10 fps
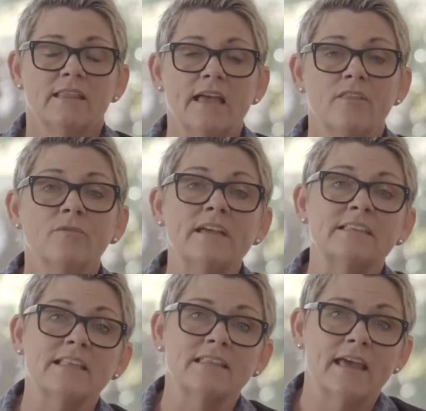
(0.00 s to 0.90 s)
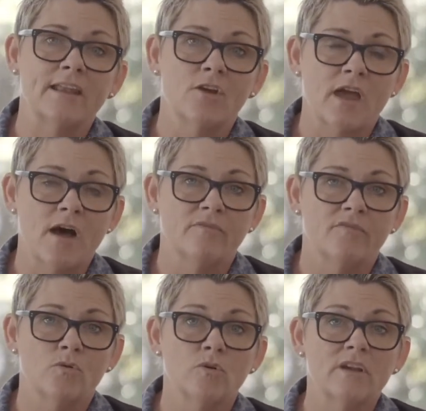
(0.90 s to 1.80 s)
The other reason that they don't come
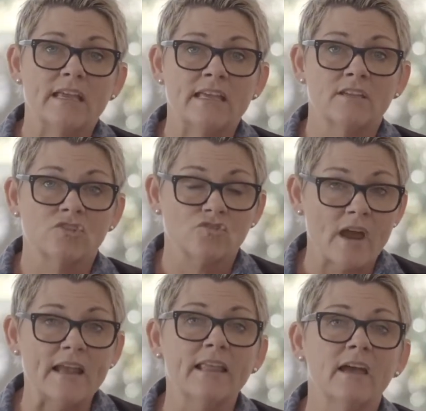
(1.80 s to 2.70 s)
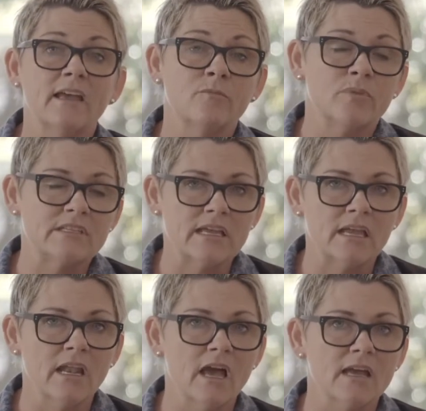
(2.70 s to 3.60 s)
forward in Australia in
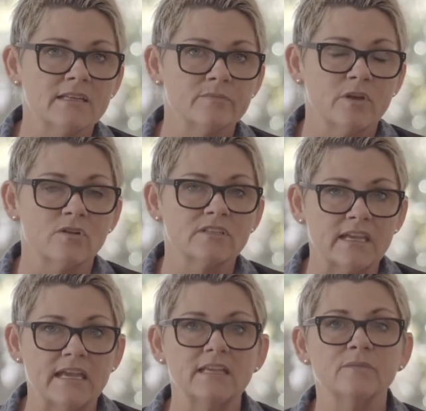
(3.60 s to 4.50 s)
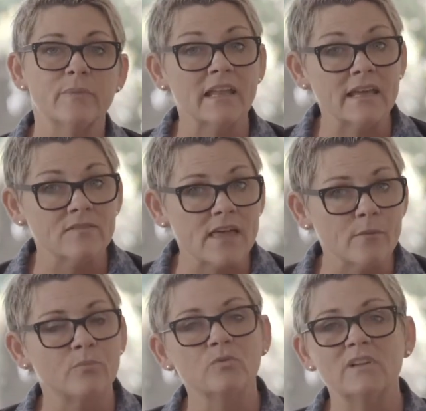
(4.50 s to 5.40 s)
particular is because kids believe
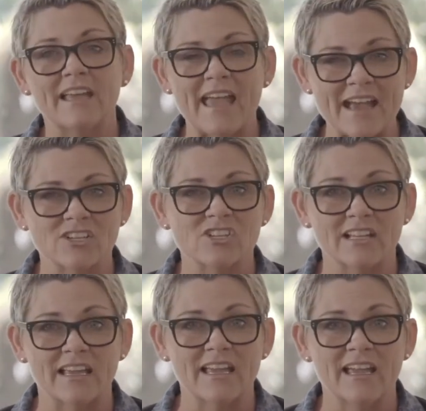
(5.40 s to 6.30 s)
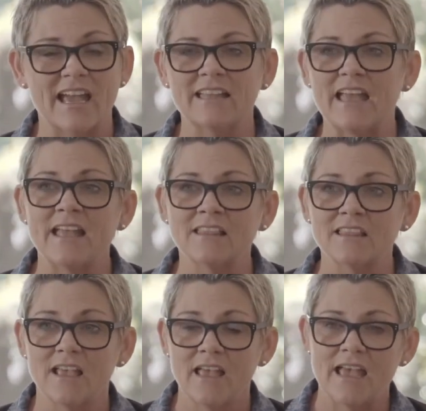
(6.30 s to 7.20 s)
that bullying actually and
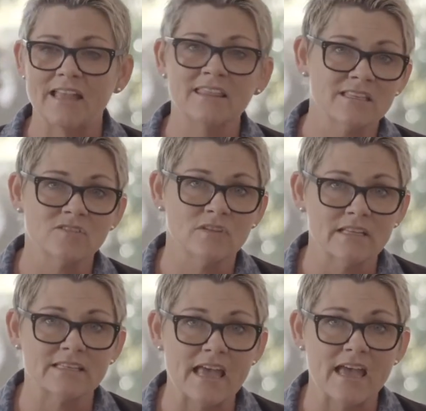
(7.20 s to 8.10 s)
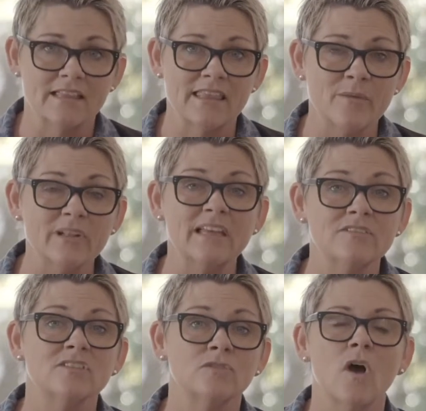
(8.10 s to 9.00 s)
and and this is really sad. They believe
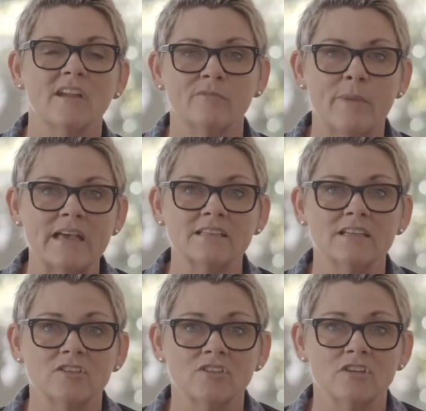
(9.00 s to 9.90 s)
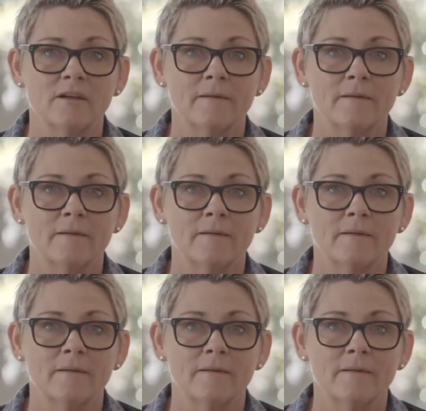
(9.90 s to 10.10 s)
it's a rite of passage.